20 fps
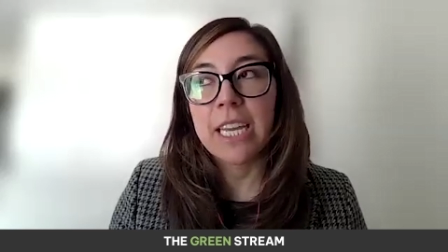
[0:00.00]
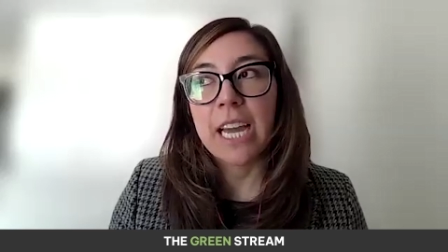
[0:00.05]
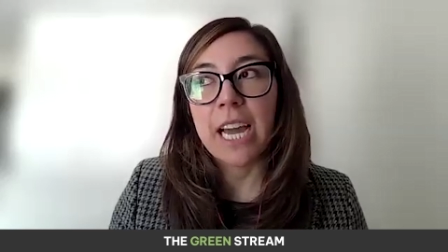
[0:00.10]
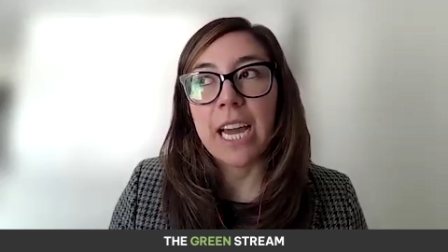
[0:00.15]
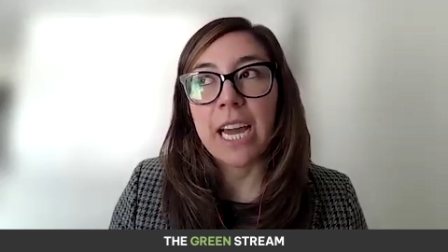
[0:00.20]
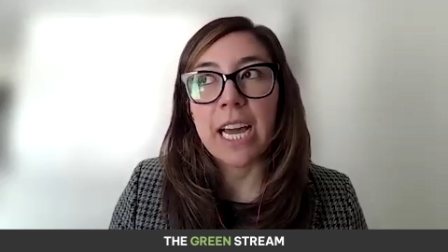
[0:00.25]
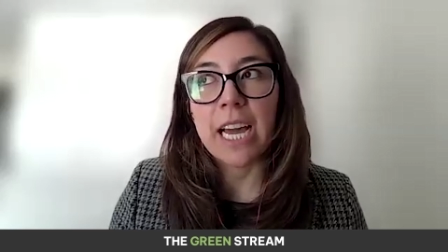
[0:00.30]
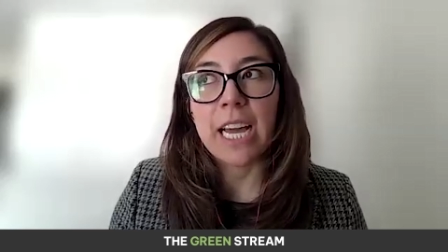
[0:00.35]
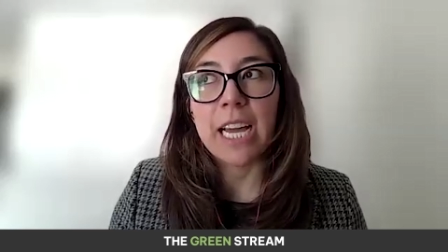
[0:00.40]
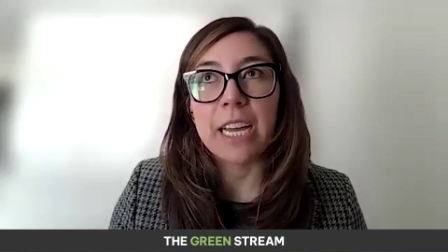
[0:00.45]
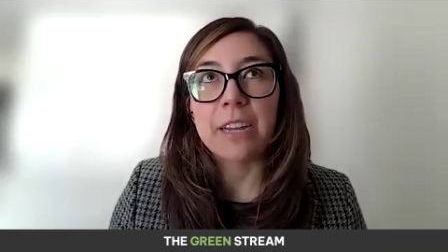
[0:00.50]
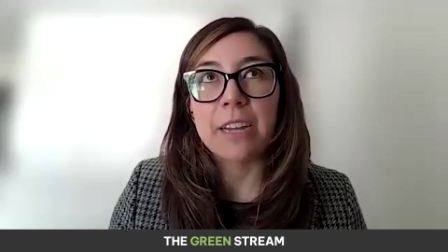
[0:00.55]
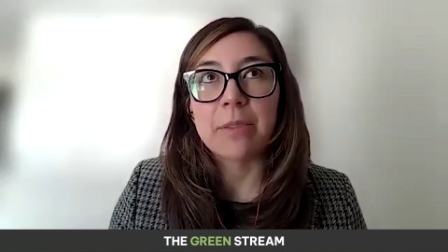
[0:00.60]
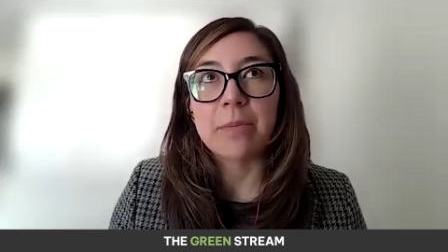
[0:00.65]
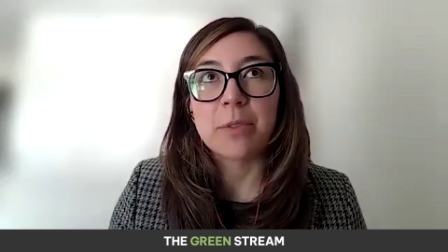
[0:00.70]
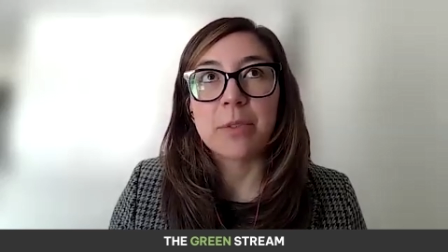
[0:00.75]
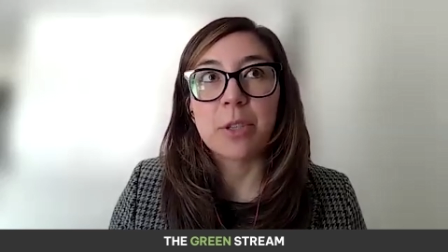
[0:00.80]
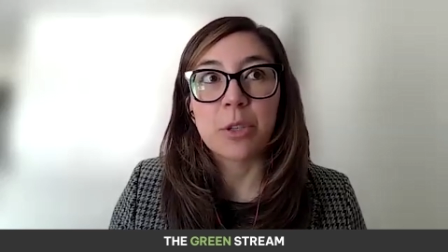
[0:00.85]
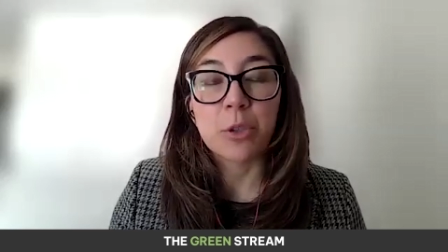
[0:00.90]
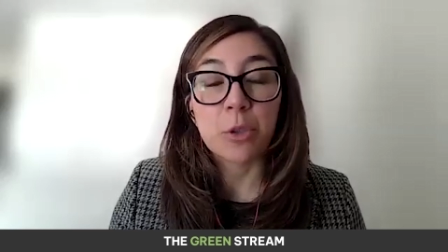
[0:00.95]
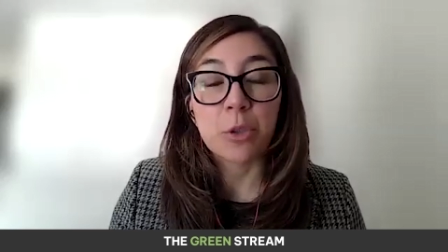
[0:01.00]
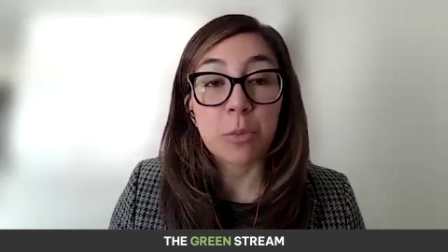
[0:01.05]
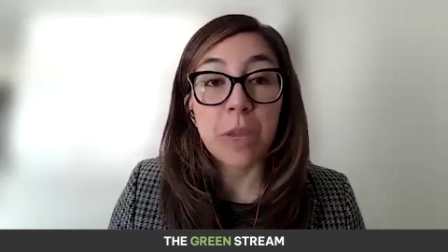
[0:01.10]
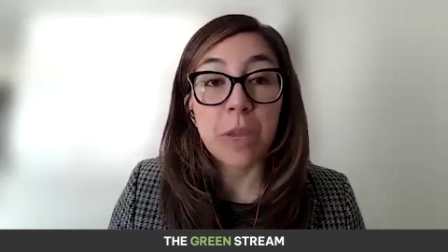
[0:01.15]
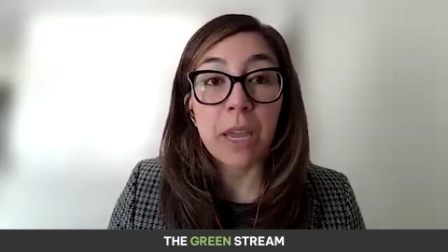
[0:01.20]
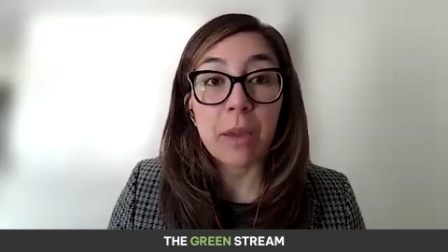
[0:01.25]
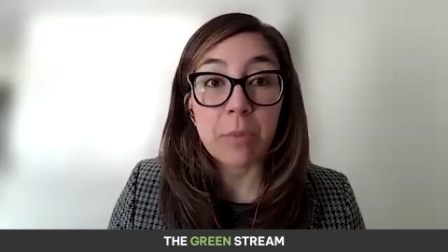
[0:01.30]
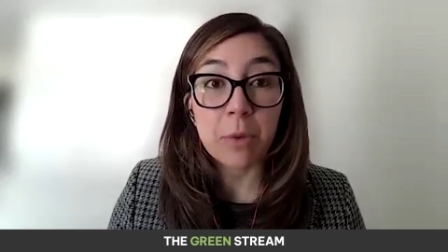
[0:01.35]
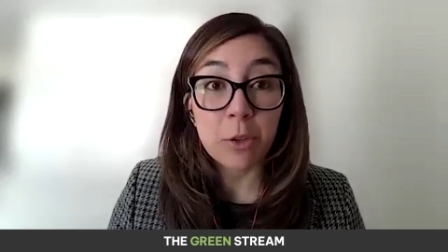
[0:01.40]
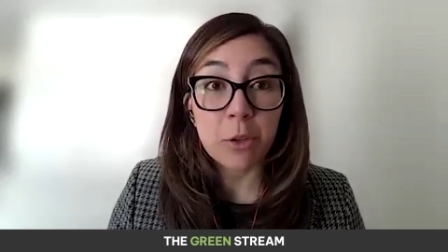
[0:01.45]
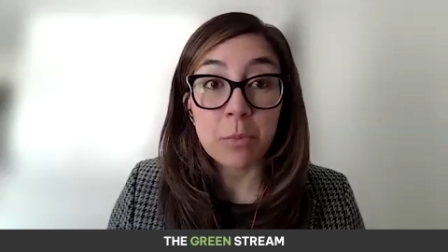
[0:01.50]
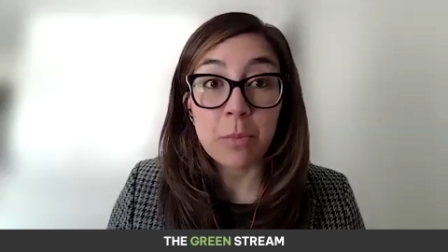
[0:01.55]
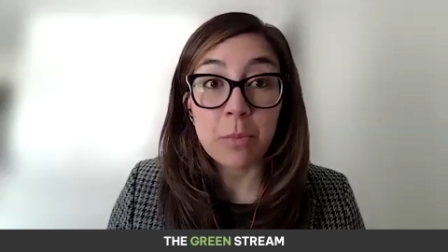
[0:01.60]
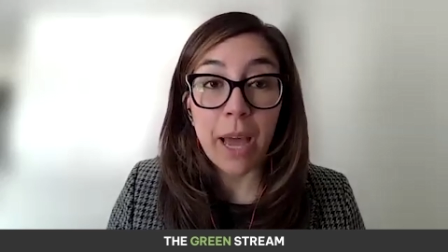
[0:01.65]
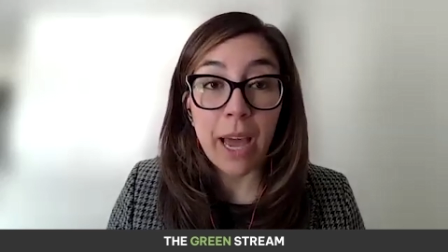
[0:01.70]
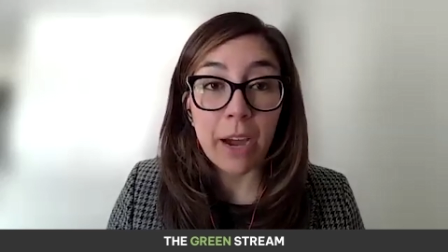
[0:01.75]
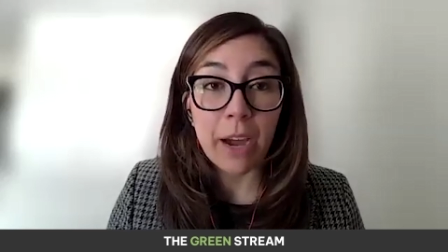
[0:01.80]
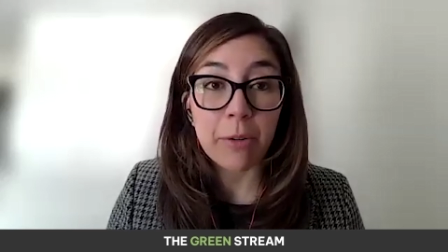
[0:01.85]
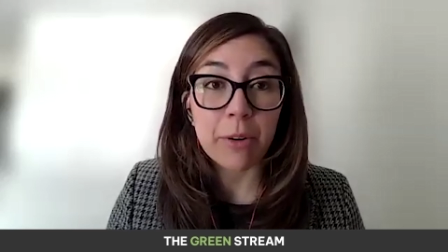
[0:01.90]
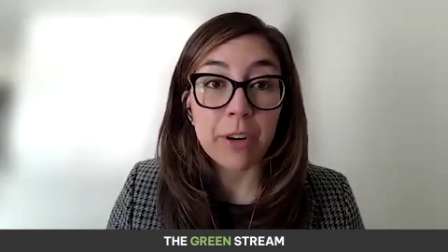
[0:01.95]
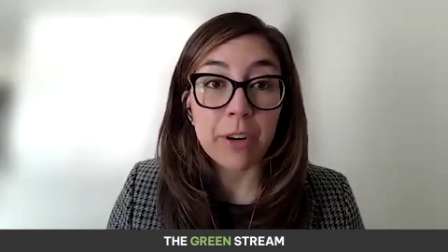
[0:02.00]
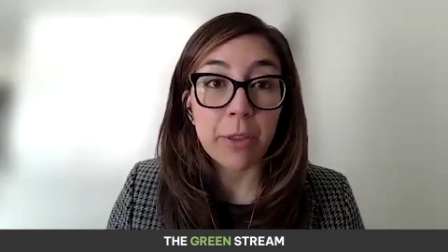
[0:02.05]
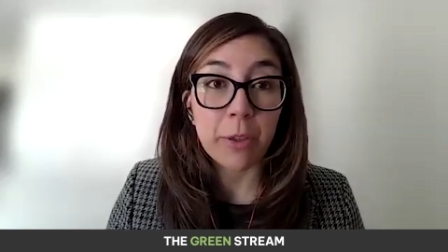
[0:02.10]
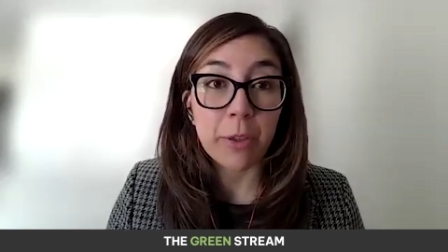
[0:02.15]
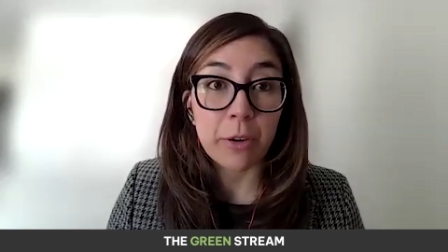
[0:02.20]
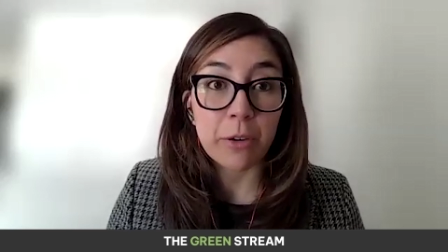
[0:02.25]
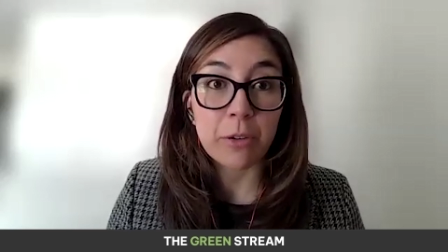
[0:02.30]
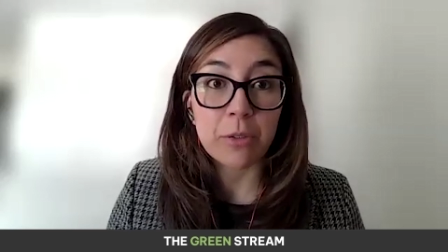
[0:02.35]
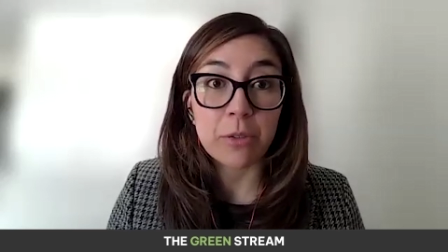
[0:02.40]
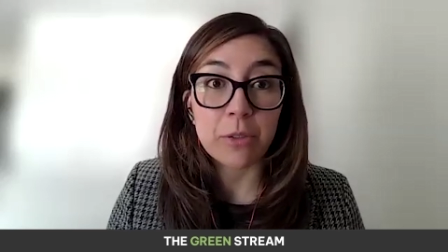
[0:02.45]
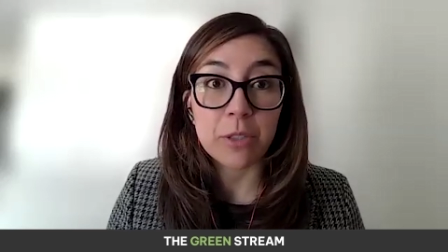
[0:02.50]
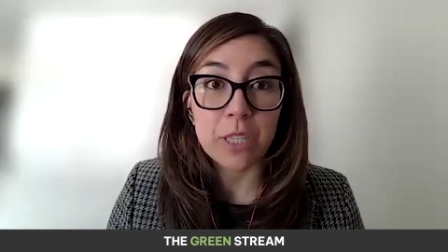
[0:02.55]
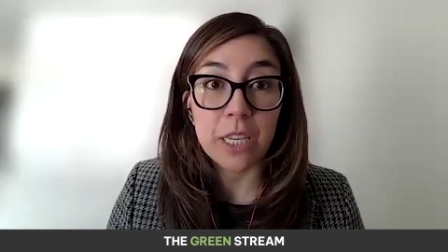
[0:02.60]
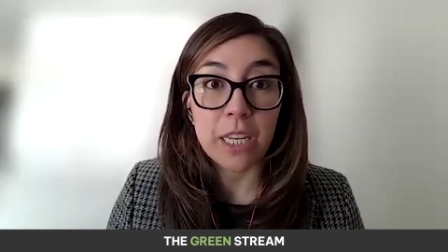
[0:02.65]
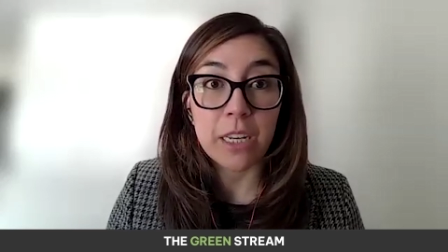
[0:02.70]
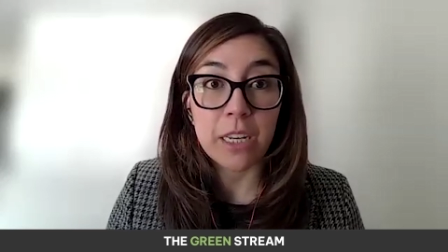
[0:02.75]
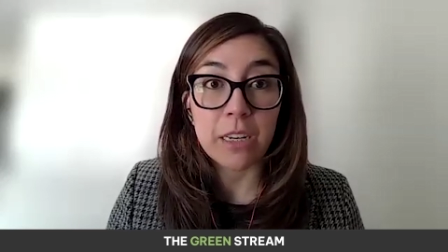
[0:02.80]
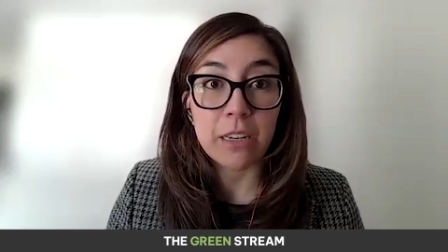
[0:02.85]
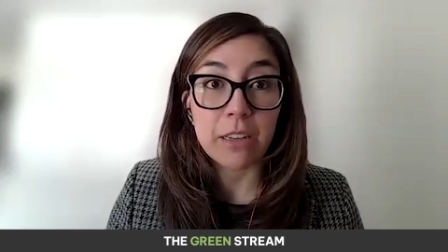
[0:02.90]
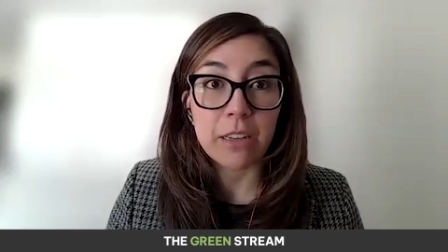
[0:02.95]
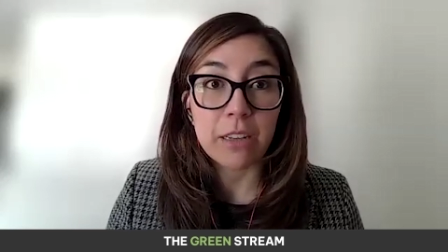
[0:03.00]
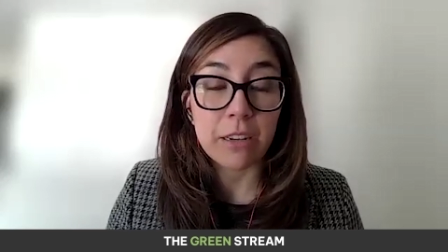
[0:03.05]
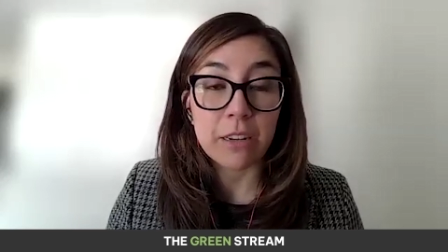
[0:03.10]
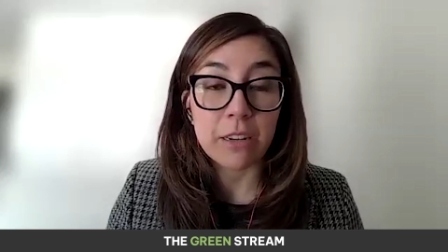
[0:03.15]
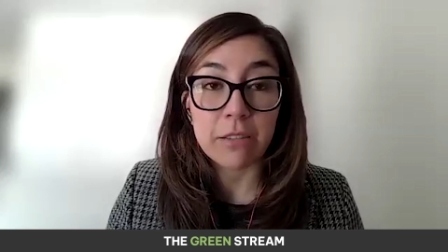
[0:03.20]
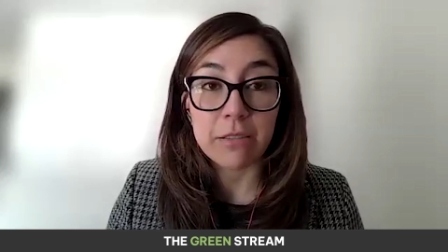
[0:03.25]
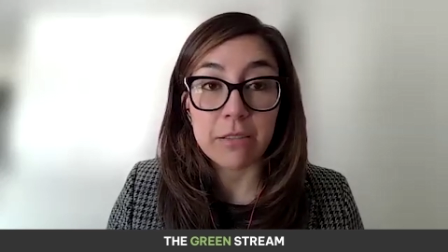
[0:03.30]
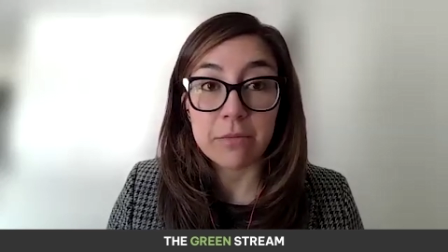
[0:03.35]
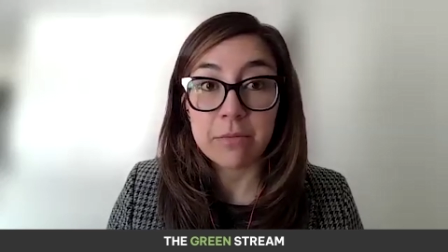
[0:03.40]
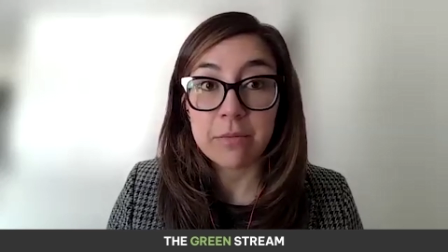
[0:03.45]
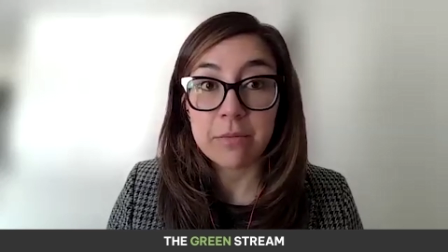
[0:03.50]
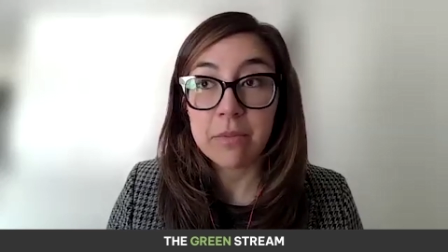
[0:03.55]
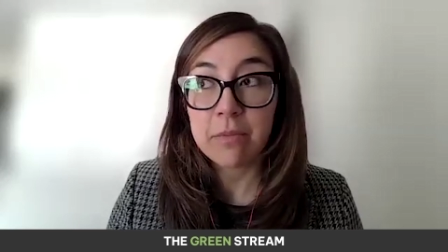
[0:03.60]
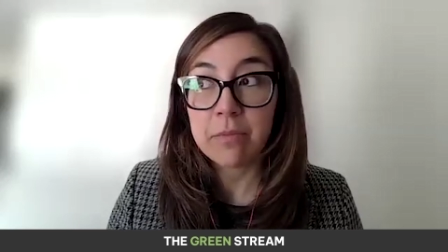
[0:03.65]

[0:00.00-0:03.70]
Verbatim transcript: Um, so to be able to power those and, you know,